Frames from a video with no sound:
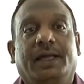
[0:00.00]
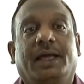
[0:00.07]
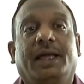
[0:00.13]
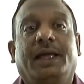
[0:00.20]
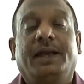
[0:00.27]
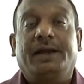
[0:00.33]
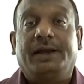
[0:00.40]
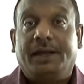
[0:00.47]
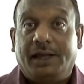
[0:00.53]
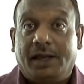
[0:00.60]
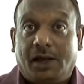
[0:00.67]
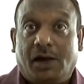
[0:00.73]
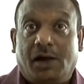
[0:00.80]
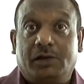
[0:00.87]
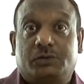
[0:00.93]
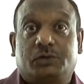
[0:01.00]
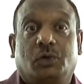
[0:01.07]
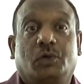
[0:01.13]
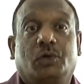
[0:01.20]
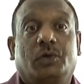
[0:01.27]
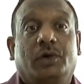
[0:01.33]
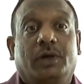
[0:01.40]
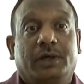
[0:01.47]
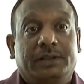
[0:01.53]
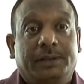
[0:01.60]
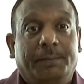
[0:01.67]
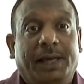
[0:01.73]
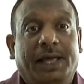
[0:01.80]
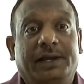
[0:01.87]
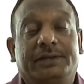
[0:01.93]
And also the
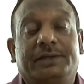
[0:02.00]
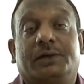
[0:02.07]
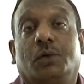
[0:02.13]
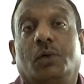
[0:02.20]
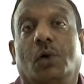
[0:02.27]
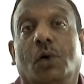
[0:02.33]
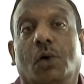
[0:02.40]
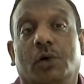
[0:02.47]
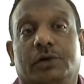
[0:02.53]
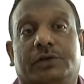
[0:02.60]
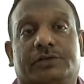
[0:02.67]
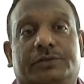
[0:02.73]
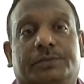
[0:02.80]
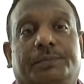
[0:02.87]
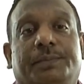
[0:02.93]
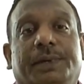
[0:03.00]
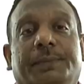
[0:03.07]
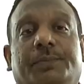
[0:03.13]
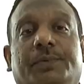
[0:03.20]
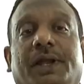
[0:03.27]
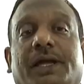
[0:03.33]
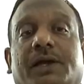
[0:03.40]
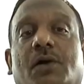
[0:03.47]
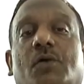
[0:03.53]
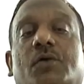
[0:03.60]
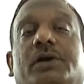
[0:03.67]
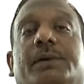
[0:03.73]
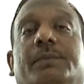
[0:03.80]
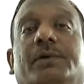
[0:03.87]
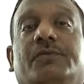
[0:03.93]
manager holds people
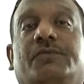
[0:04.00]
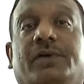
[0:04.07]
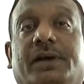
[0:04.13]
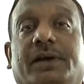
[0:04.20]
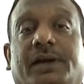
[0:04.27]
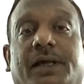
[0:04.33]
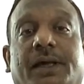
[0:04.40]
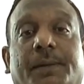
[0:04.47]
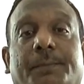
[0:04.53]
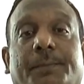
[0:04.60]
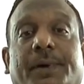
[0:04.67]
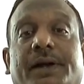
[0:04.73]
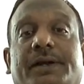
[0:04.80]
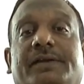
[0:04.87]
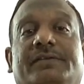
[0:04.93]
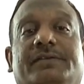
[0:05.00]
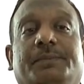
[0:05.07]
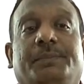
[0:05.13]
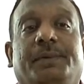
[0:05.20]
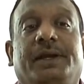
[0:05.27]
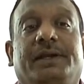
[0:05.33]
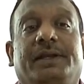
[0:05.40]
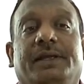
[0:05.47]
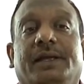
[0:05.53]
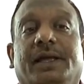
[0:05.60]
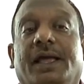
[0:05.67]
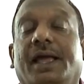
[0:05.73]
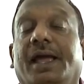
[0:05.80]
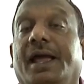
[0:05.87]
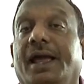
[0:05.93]
accountable for
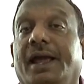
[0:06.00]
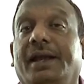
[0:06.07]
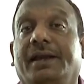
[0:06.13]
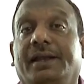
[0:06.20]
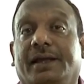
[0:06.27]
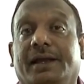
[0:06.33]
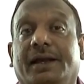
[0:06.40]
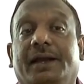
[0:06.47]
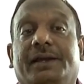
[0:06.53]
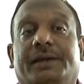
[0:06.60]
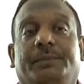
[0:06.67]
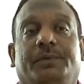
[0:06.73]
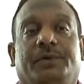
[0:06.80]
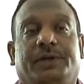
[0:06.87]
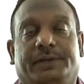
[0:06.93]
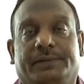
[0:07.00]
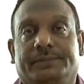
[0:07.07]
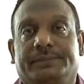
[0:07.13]
participating and contributing.